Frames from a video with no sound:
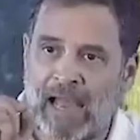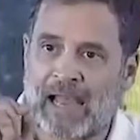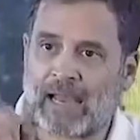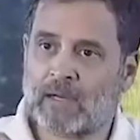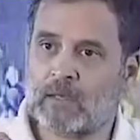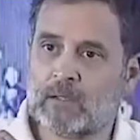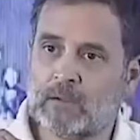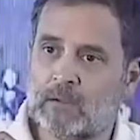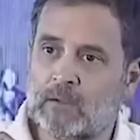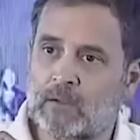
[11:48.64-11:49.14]

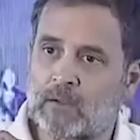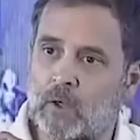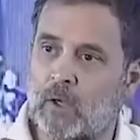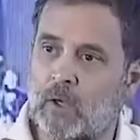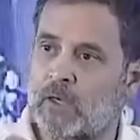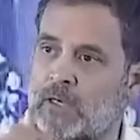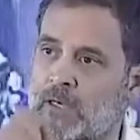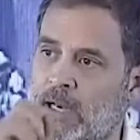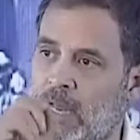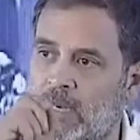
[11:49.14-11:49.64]
fact
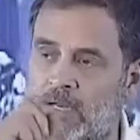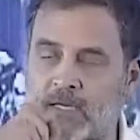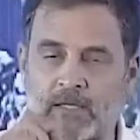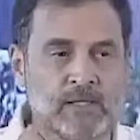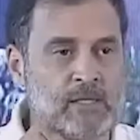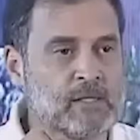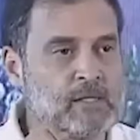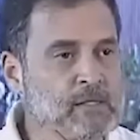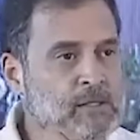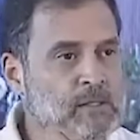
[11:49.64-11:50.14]
your
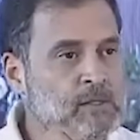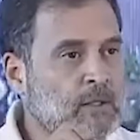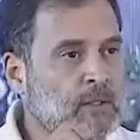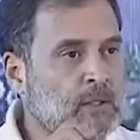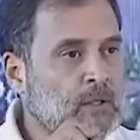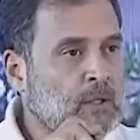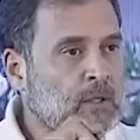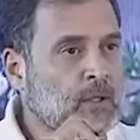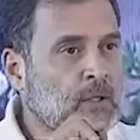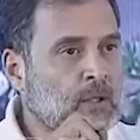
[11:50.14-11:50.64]
analysis
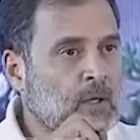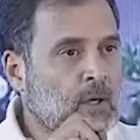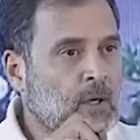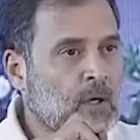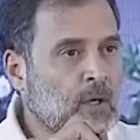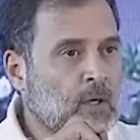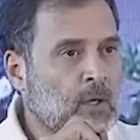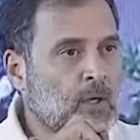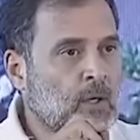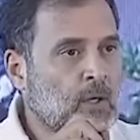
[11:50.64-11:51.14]

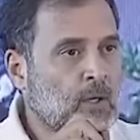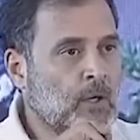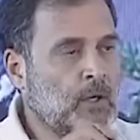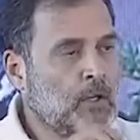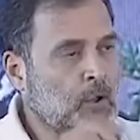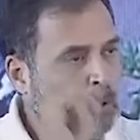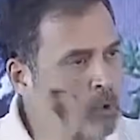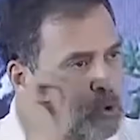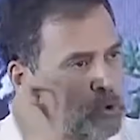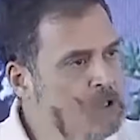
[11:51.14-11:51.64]

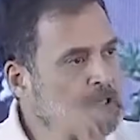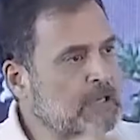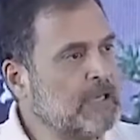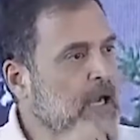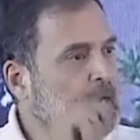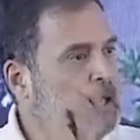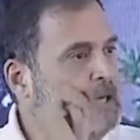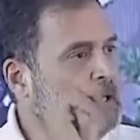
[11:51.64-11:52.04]
hugely